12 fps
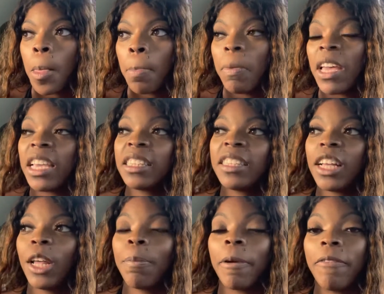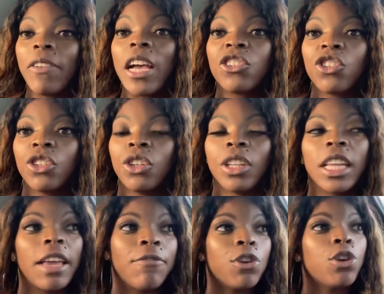but he's still a professional like
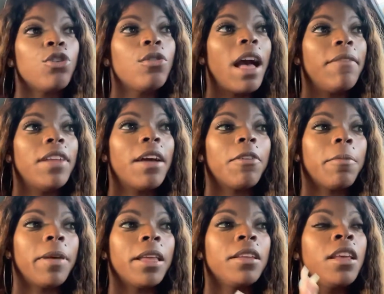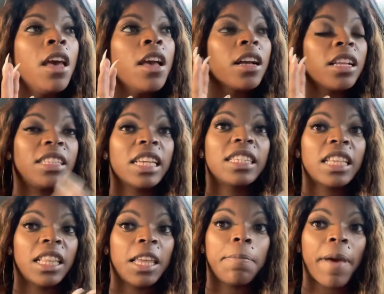if you have never been
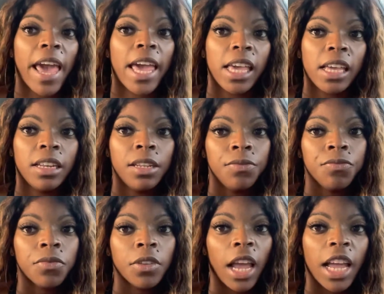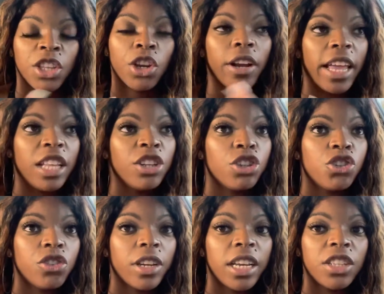consistently paid in your
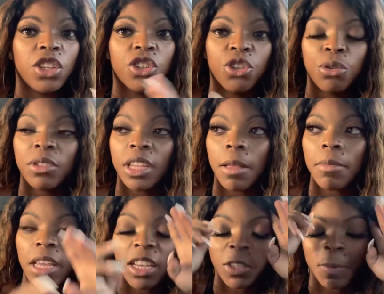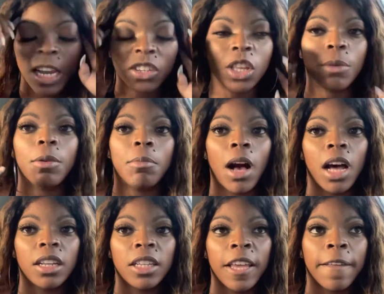industry to do something especially with
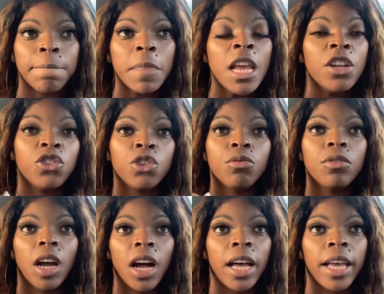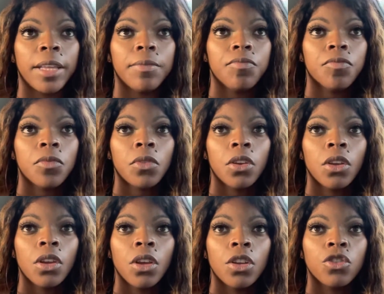modeling do not
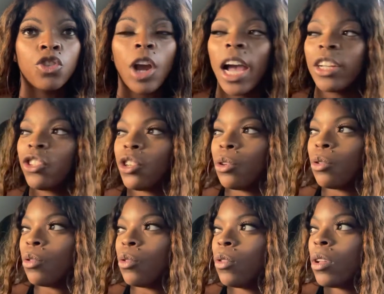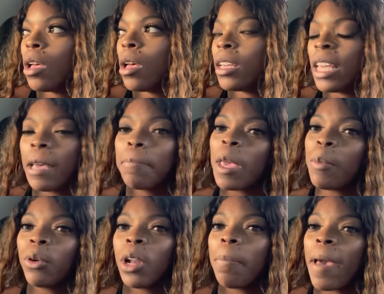try to get
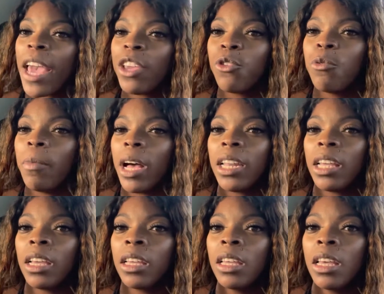people to pay you money